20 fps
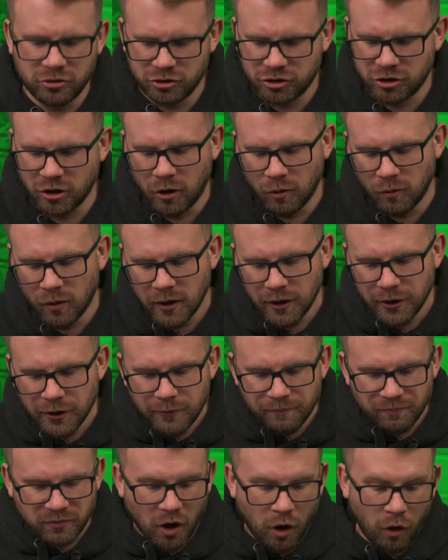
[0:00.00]
So
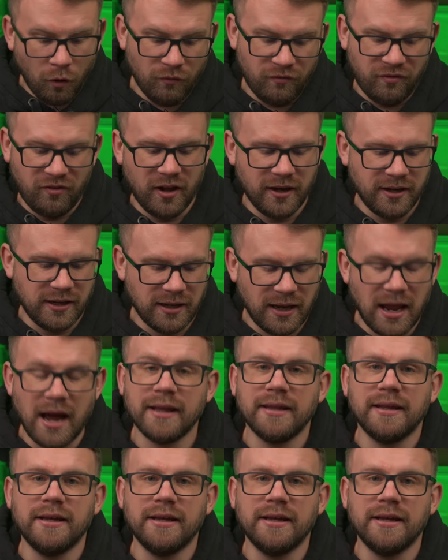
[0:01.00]
hopefully you like